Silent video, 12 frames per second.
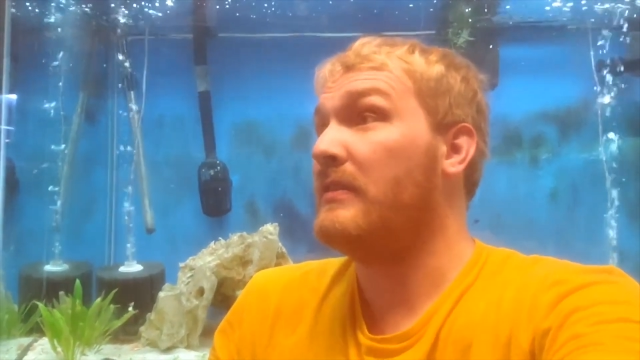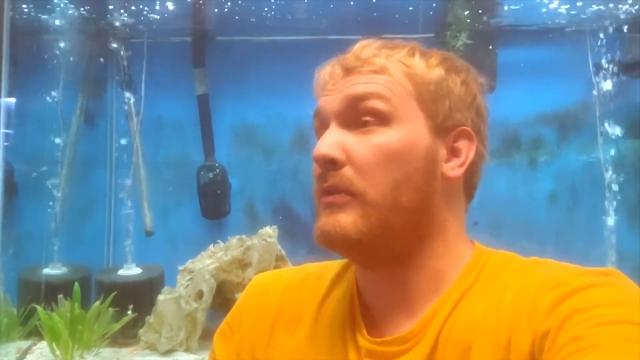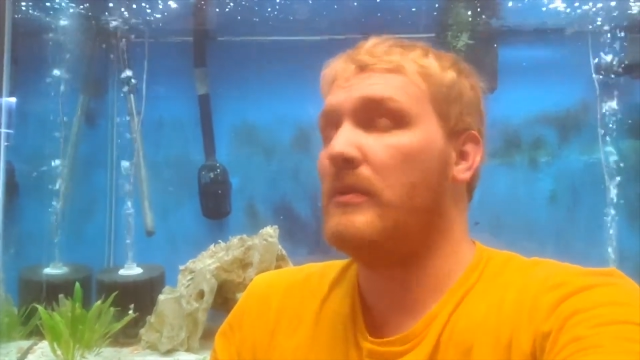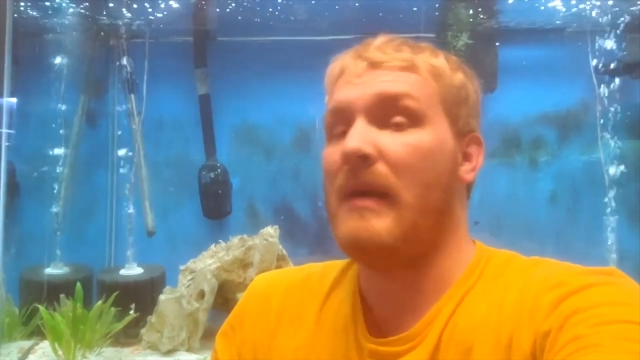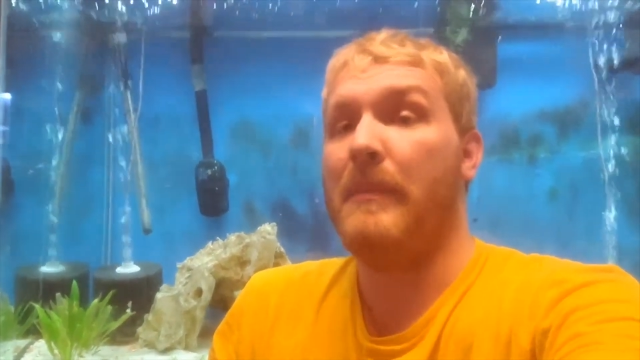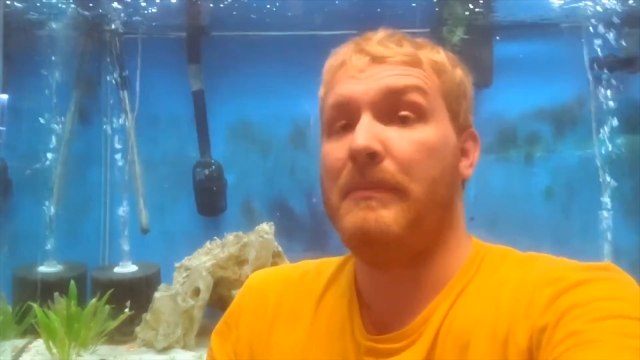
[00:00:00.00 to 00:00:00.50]

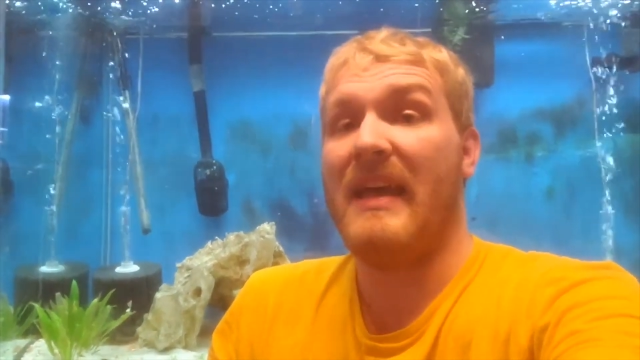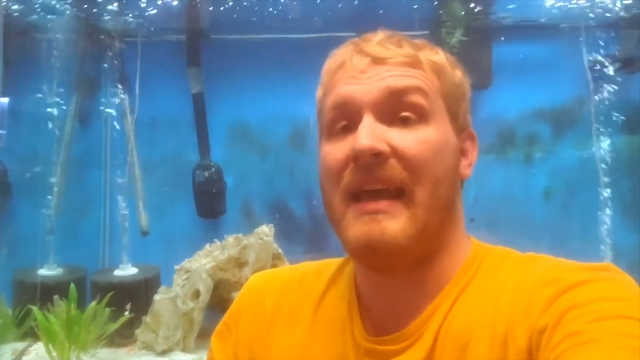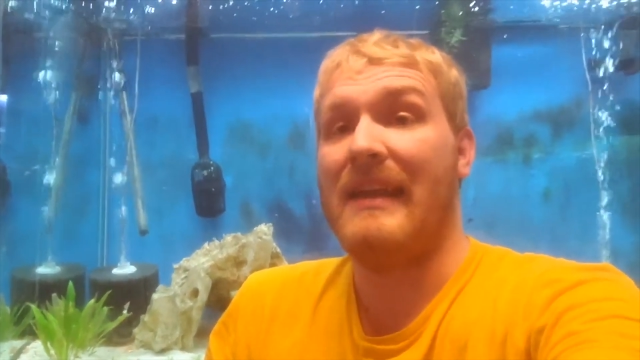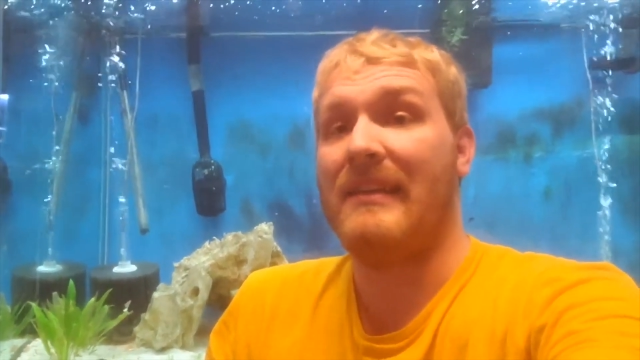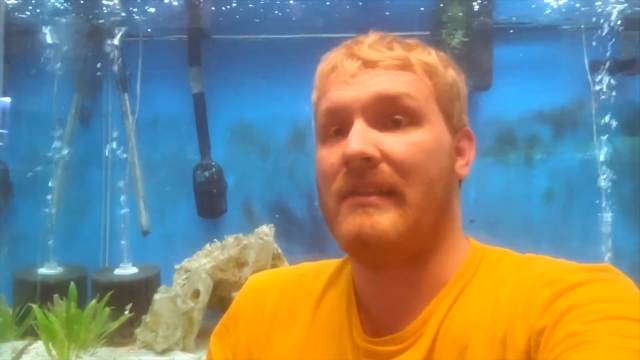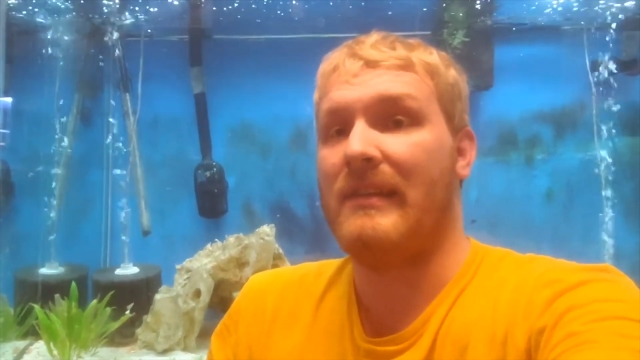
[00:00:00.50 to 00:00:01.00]
fish room
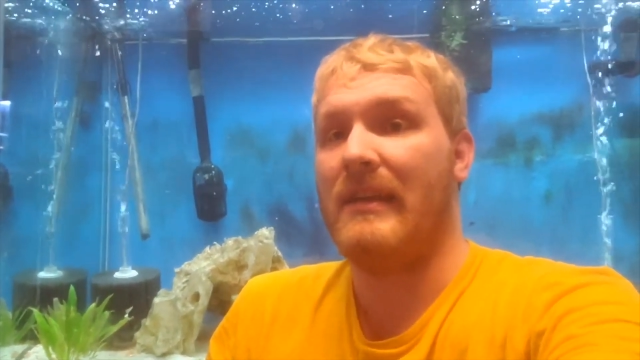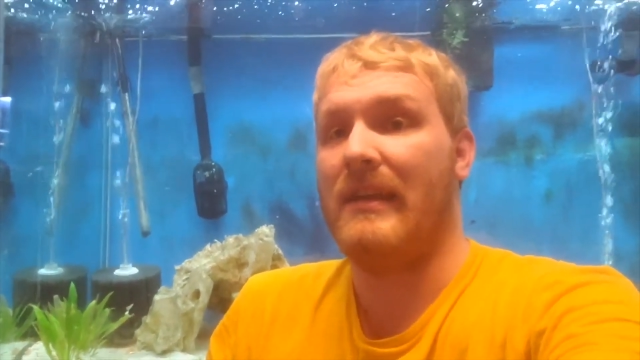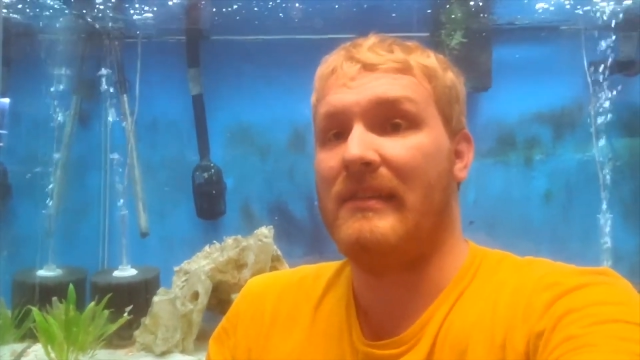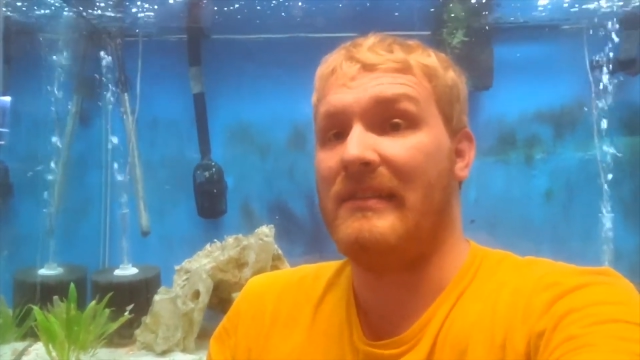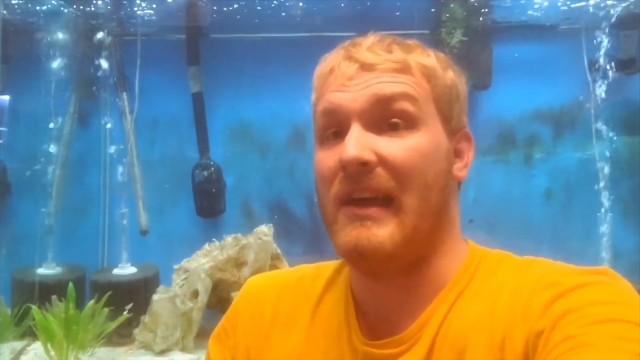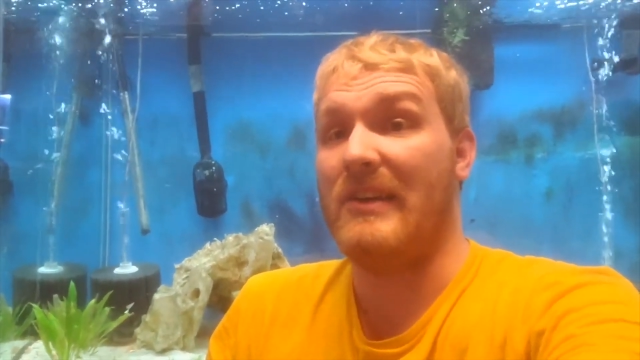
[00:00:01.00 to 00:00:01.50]

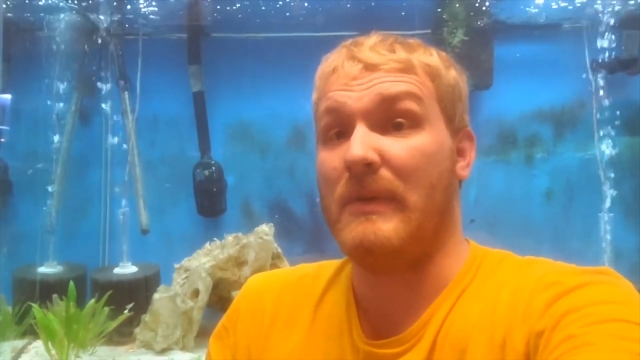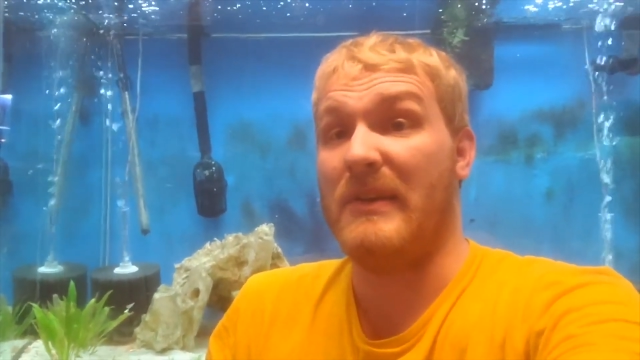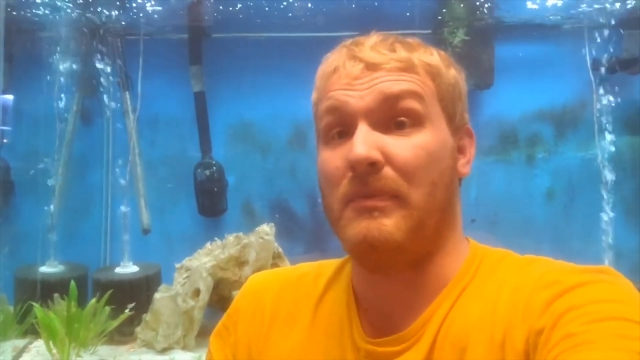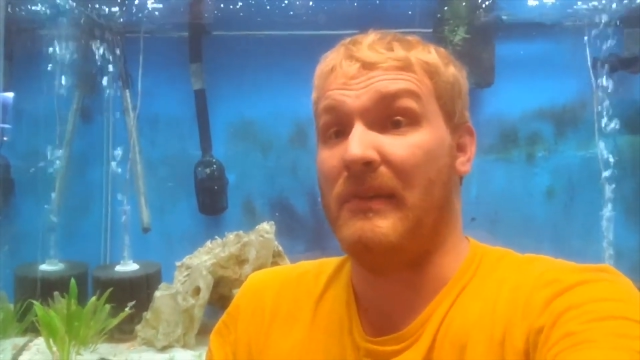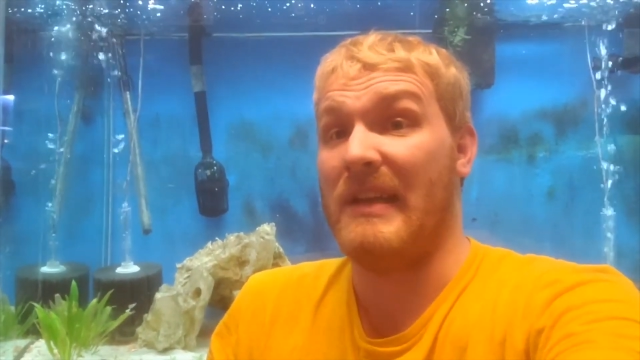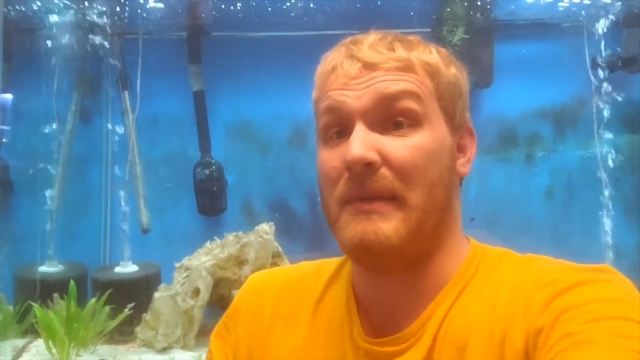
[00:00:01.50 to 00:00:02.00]
updates and
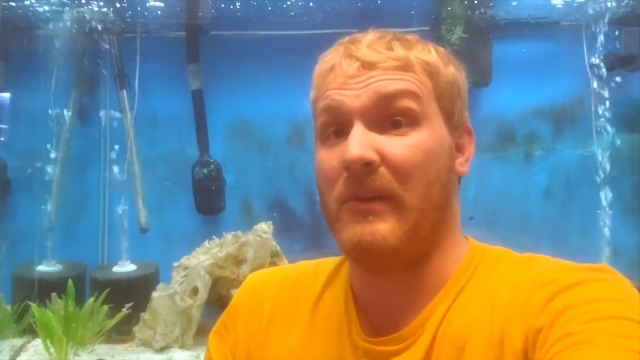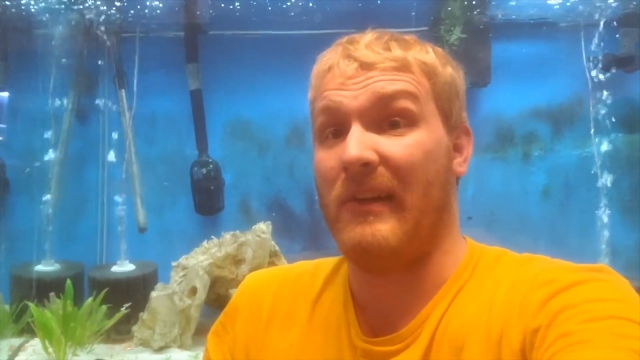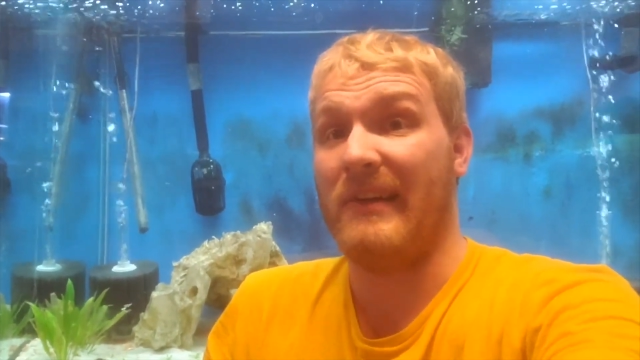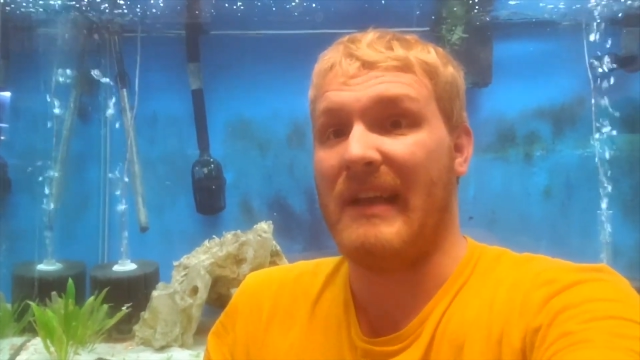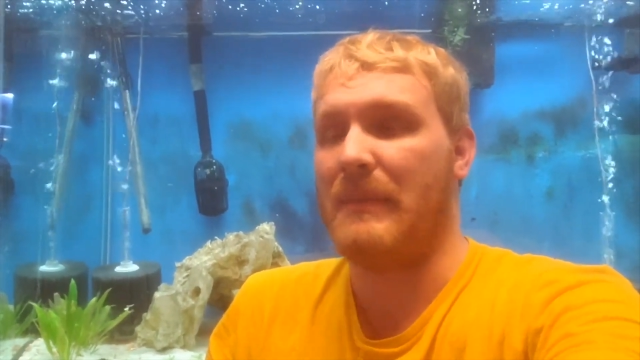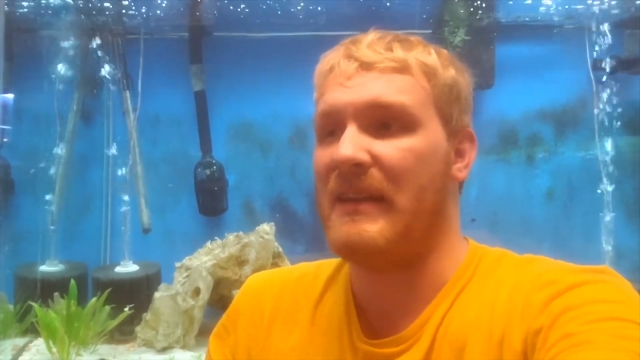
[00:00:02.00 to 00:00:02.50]
such, with
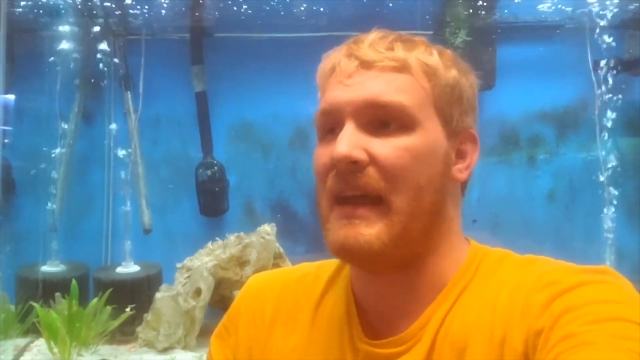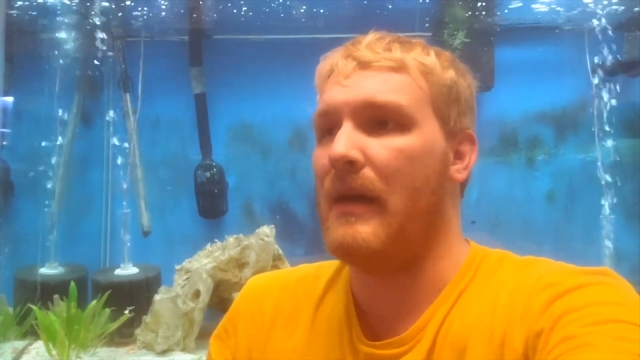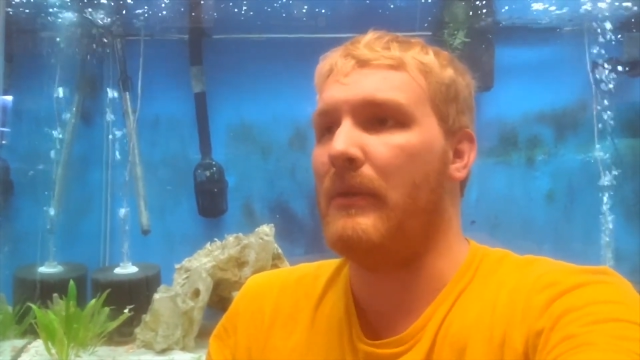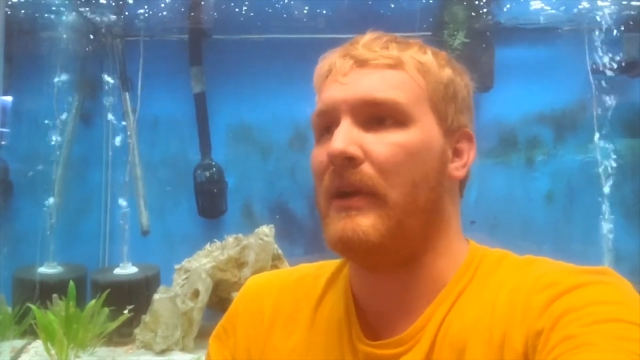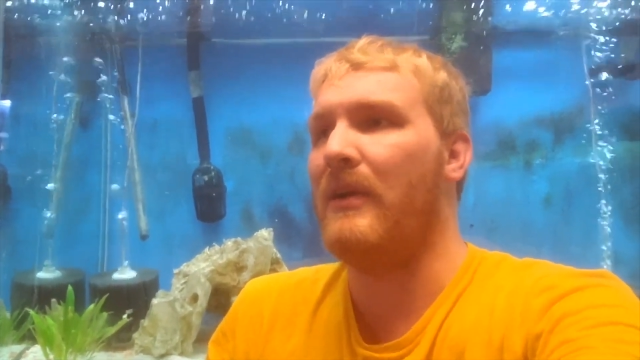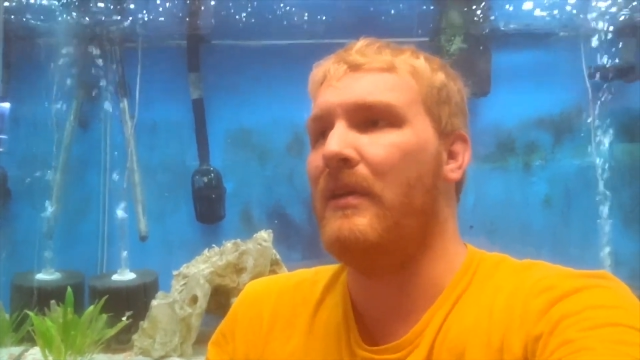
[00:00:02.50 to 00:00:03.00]
plenty more
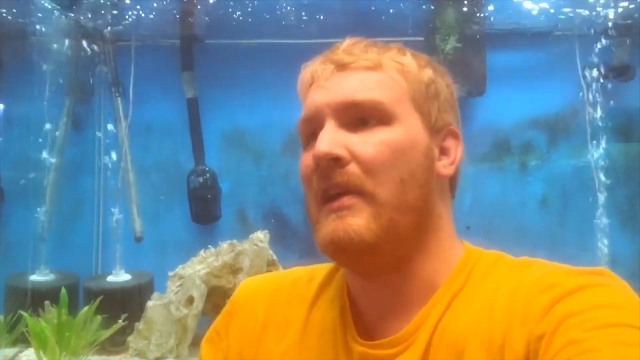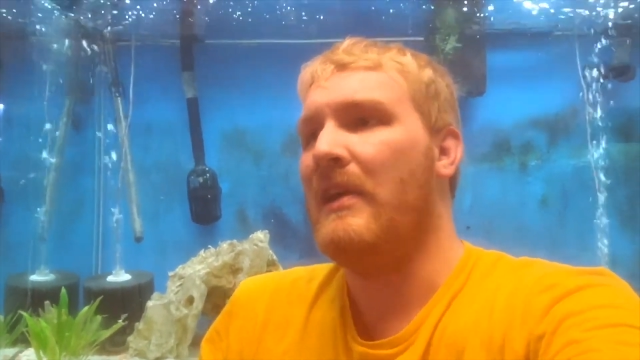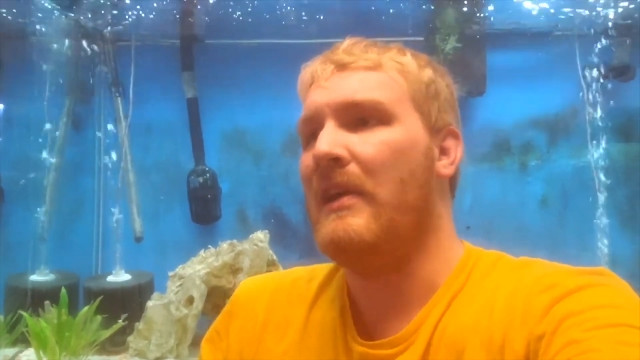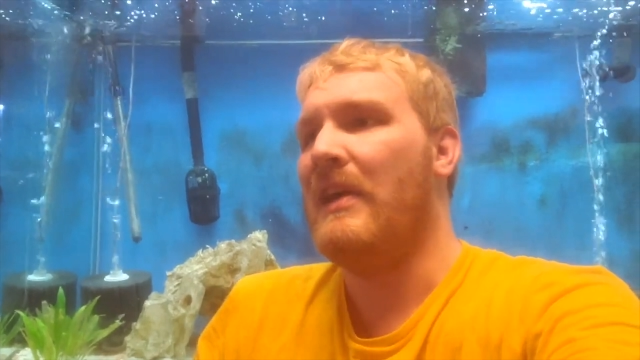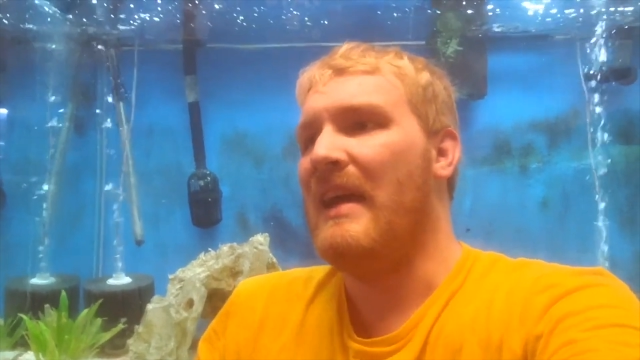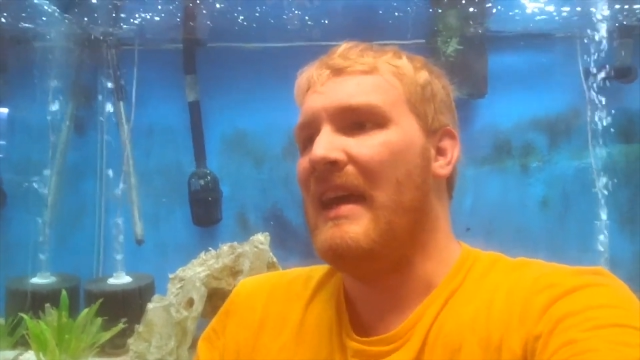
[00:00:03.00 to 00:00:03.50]
coming down the
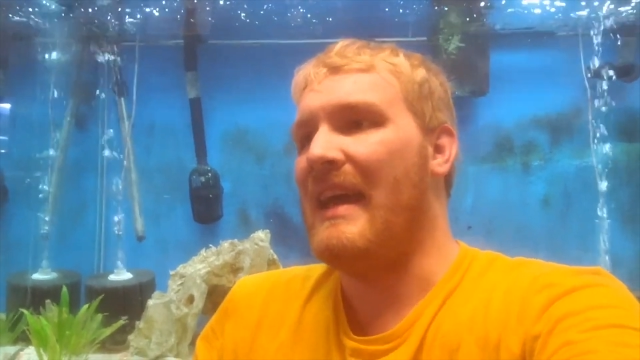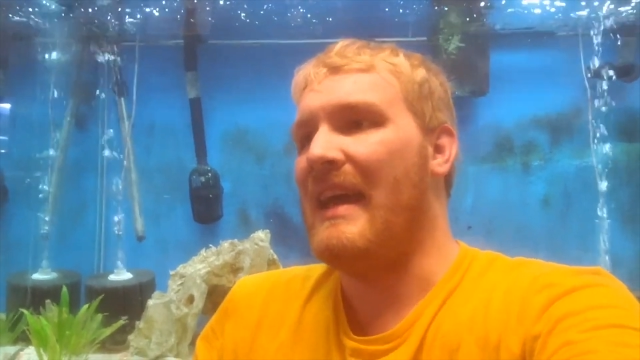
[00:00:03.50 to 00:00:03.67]
road.